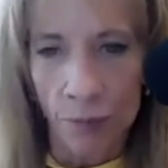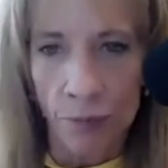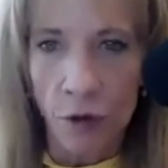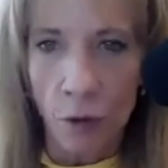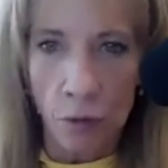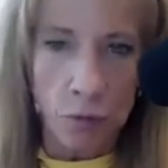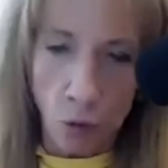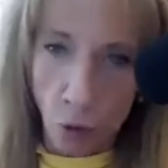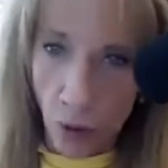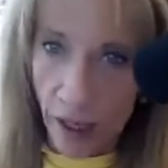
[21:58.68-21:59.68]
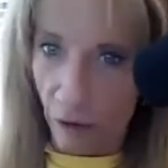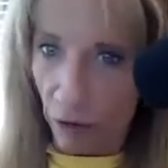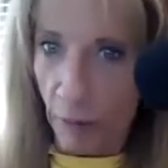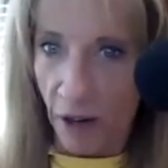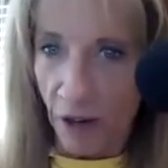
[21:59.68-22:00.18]
You create
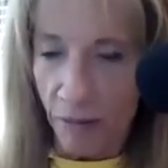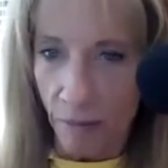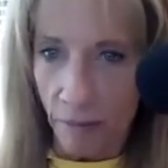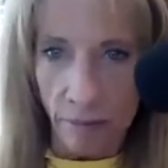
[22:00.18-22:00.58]
inflammation.